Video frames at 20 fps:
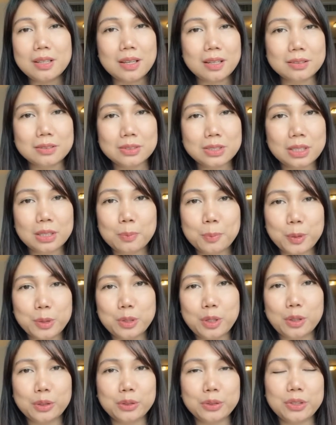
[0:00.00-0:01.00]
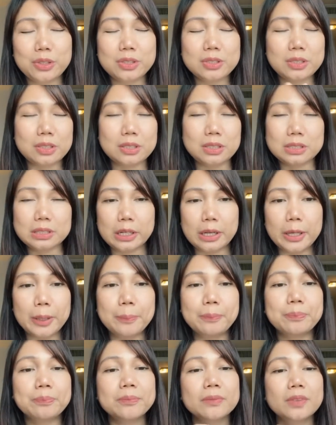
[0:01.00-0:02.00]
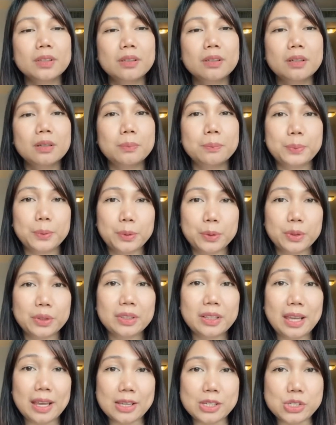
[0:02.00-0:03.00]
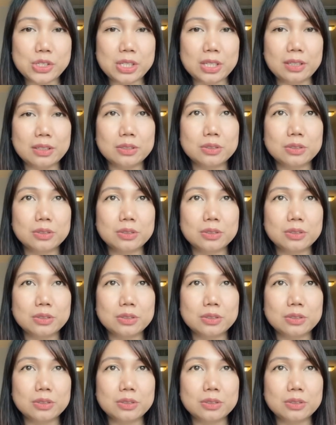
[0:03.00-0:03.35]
Singapore dollars at a time per kg.